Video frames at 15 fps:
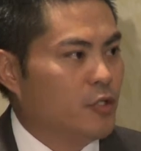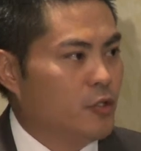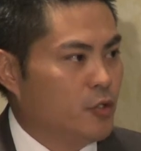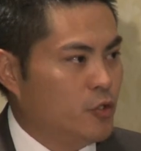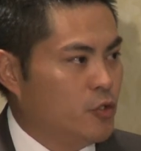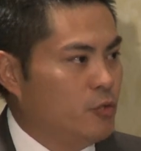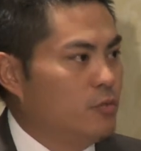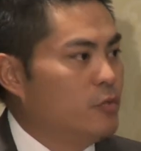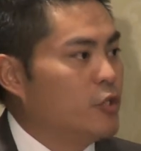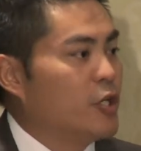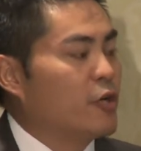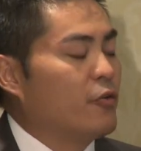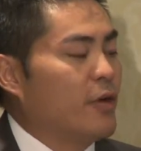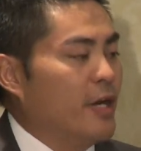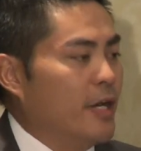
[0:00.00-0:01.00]
to
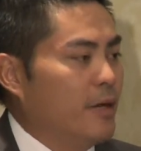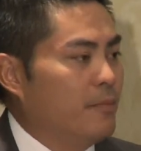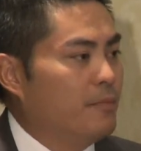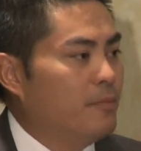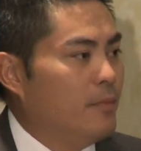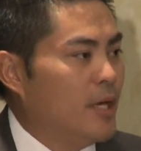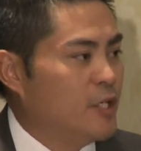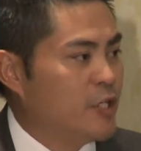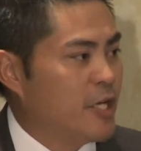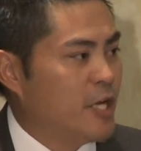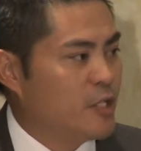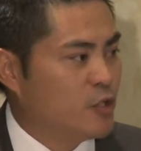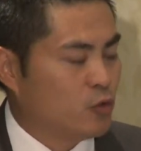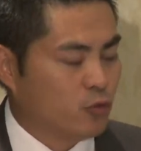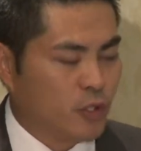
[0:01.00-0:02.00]
generating
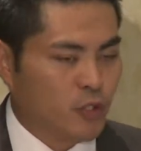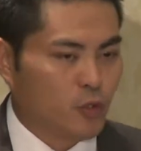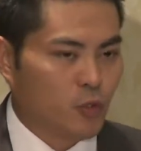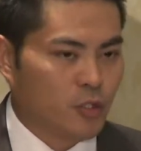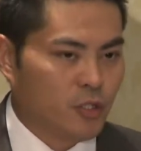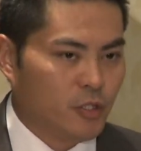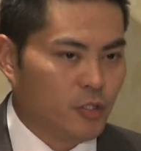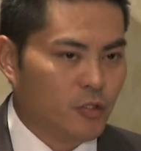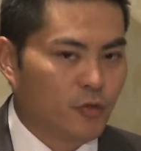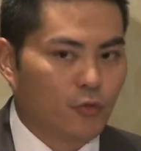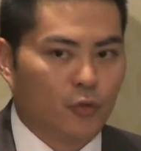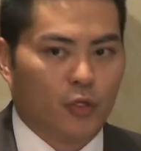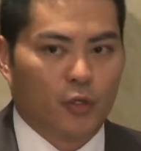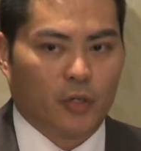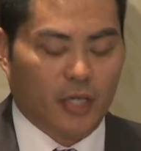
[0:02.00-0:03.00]
educational resources
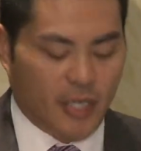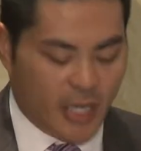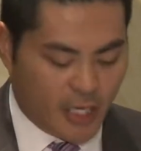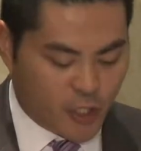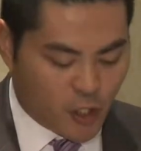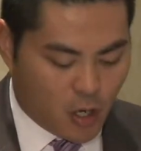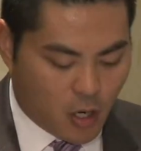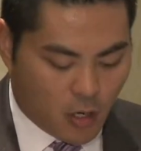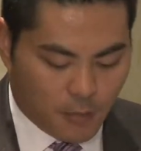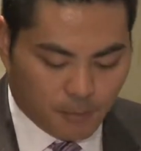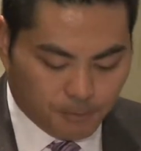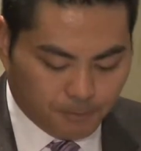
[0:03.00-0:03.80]
through your EHR.